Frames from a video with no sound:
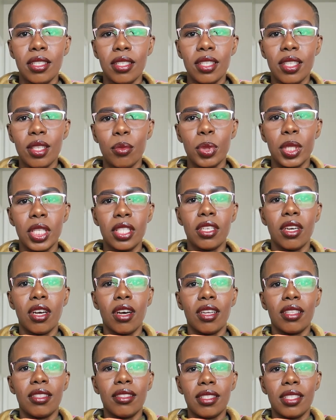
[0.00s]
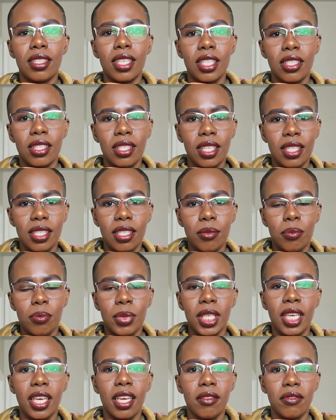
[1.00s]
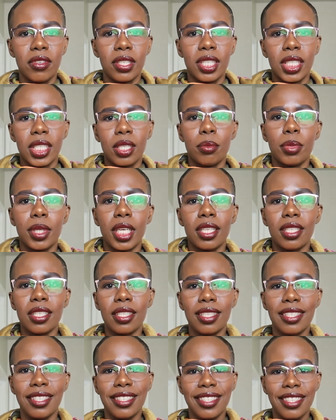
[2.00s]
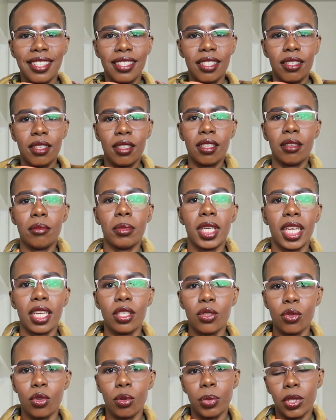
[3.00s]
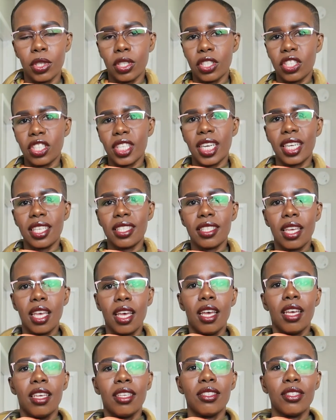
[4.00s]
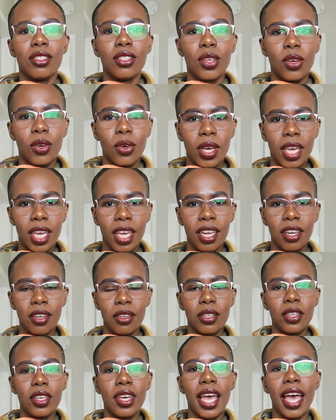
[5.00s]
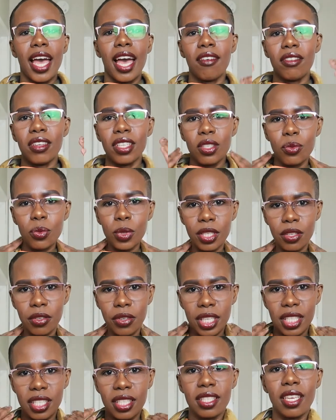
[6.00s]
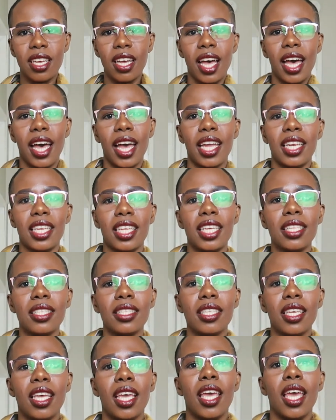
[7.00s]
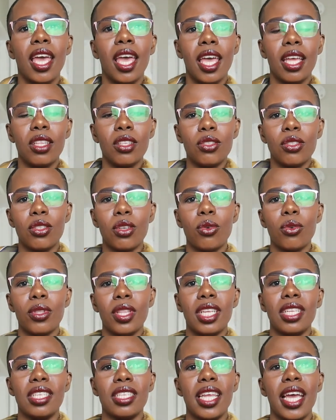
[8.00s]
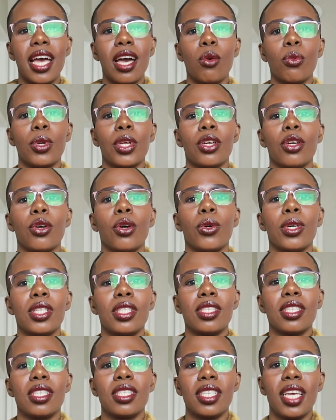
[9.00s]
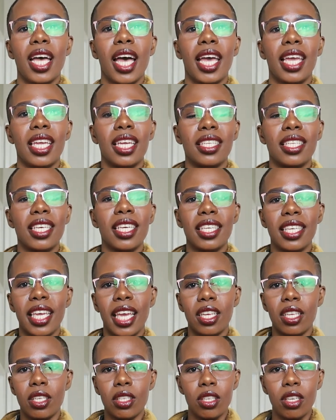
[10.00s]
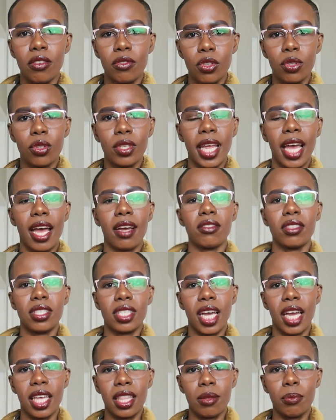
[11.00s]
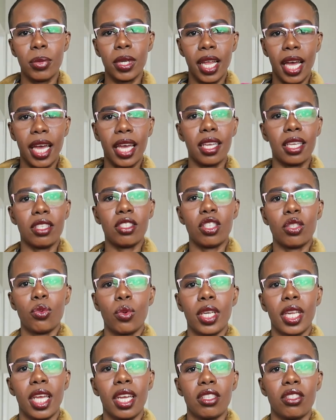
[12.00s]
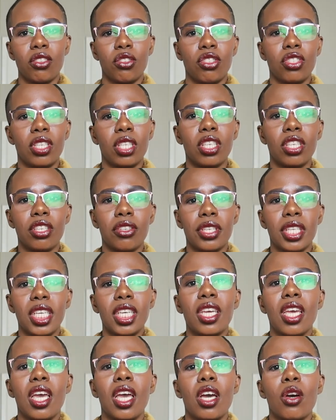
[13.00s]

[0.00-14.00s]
The pitons just need to behave a little bit, but I do apologize. So here you have it. We already tied it. And so then now we are going to tie it again. If you don't have to tie it, but I just want extra security,